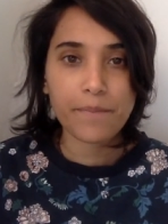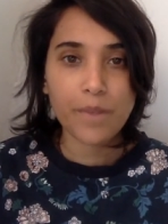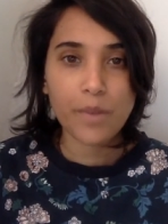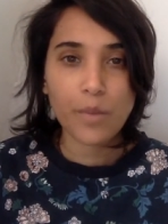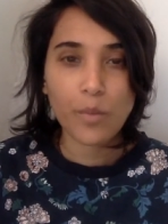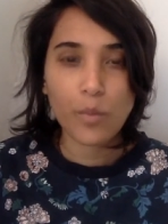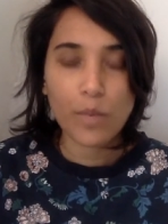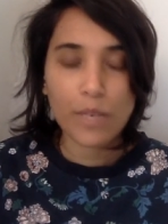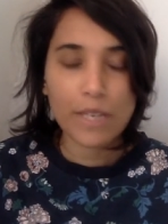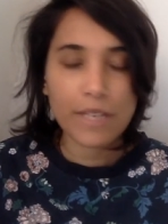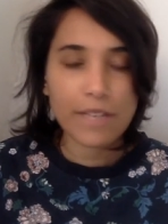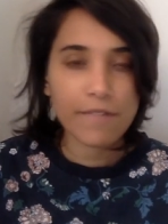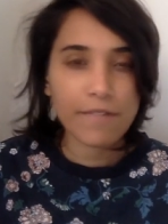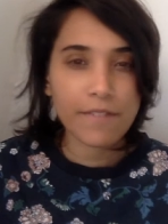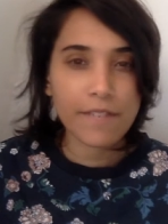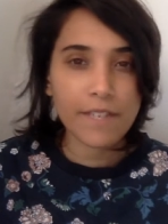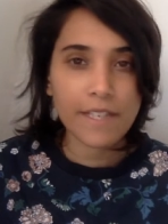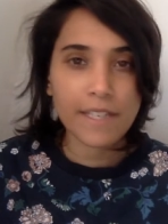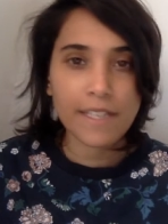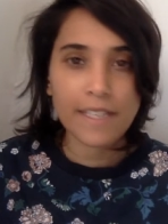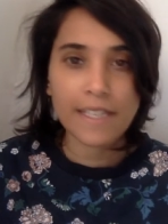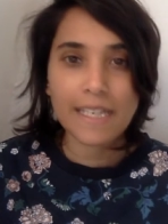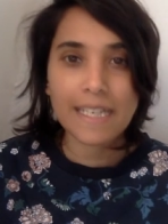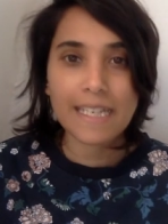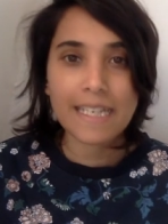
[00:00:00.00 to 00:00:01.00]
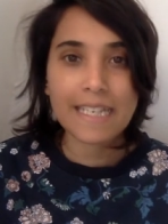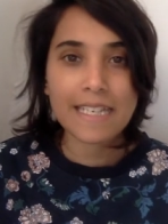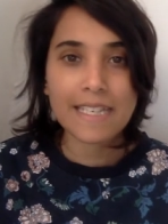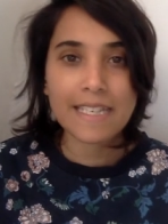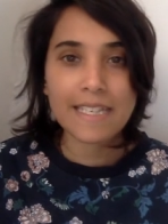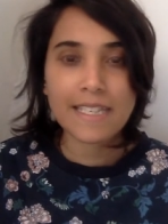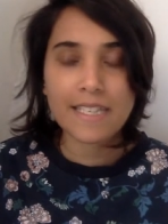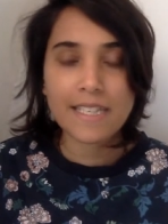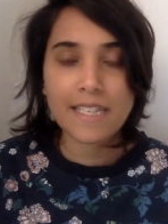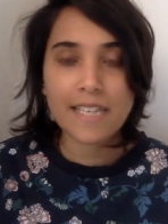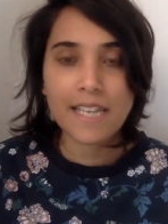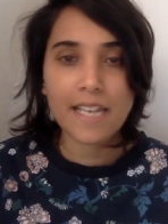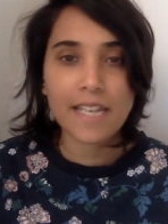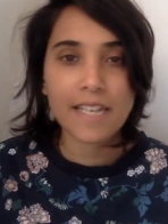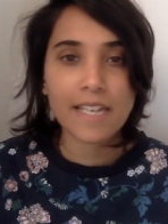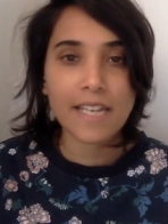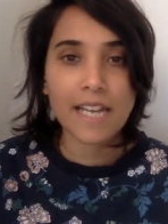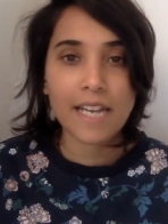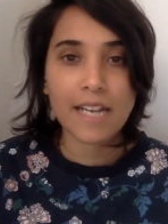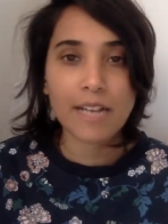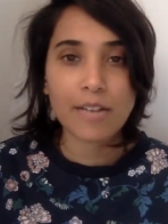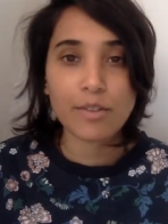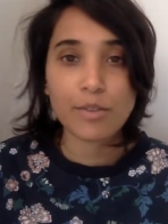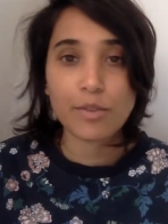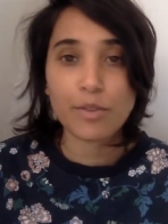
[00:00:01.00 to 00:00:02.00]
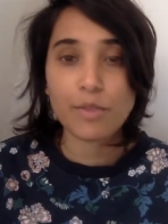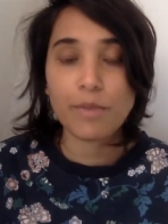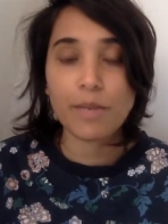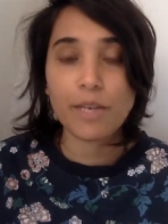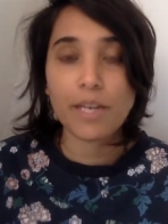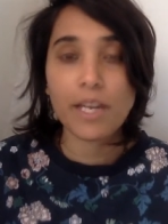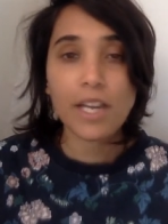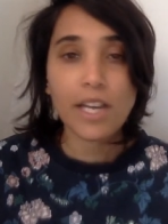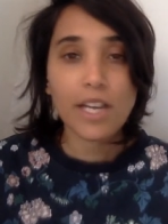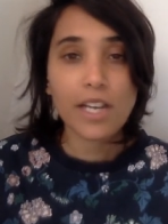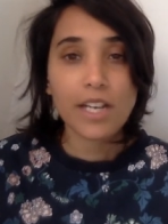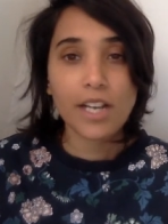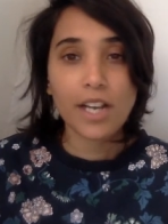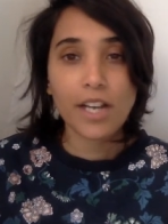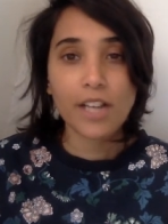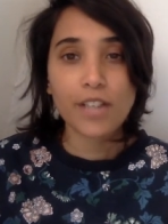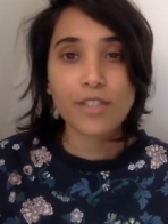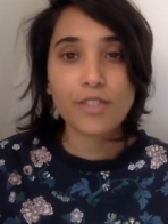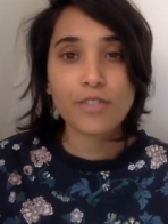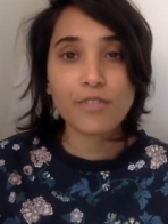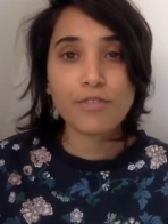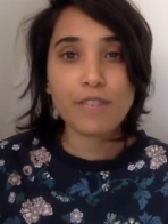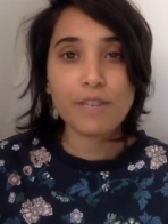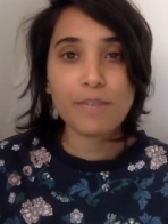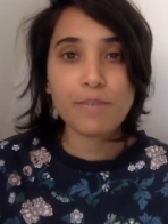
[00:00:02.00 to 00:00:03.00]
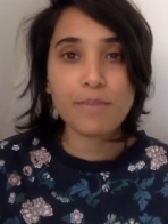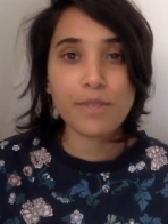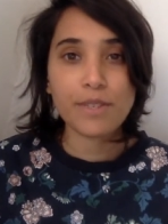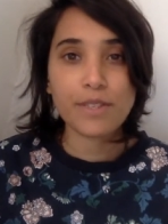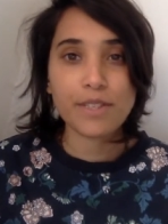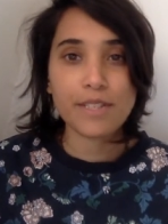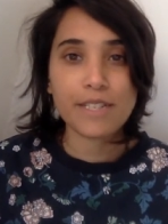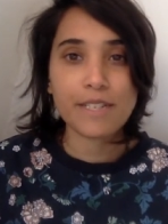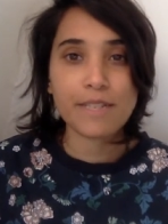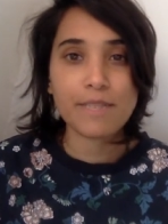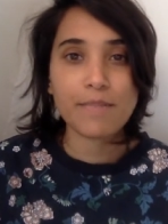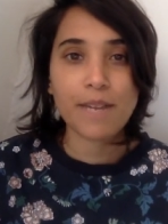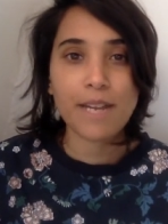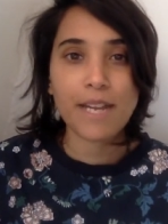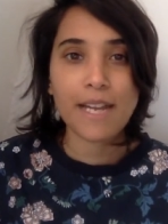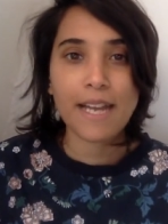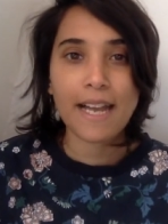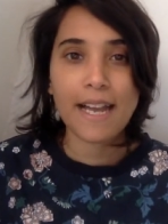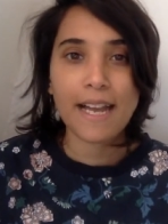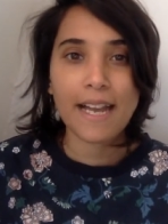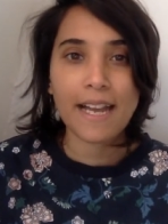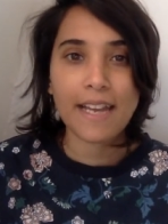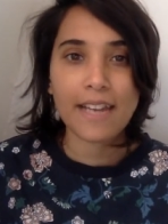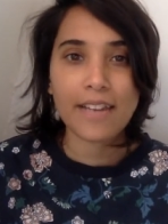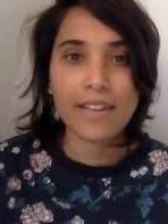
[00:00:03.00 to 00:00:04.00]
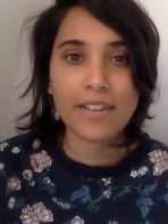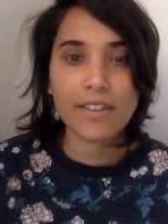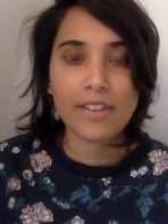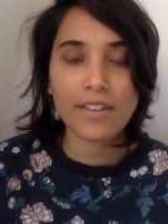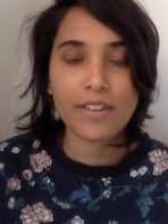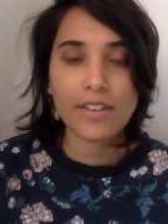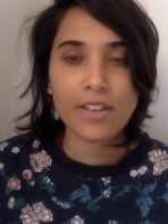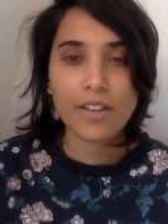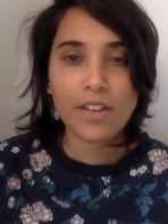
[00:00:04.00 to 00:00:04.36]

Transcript: weaving in and out with my coloured ribbon in my hand,